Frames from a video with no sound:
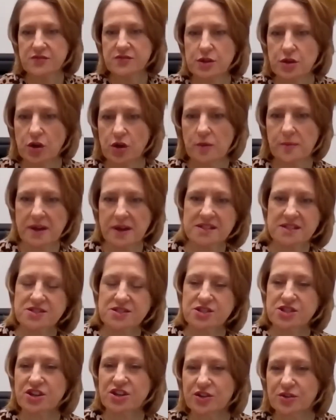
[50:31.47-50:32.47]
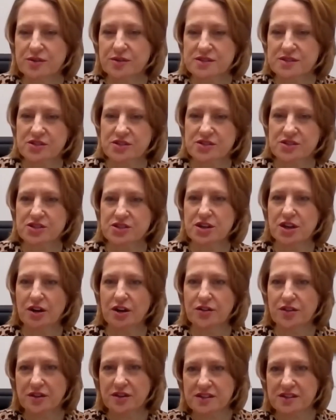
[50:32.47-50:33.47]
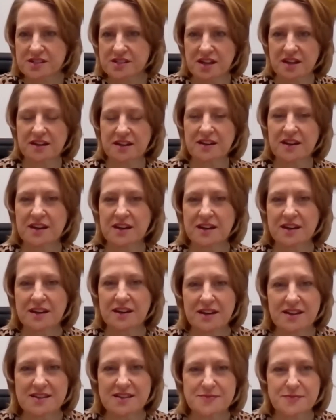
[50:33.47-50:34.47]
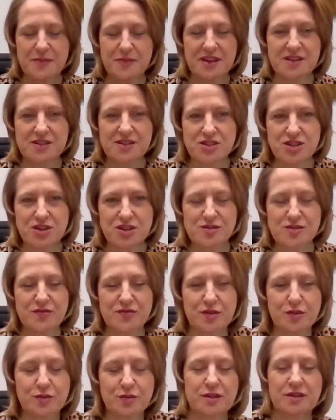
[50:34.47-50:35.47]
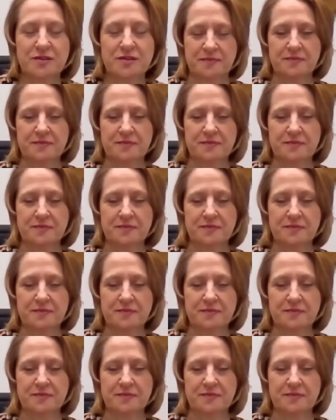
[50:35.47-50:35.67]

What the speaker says: for the comments too. It's good to know that it's useful.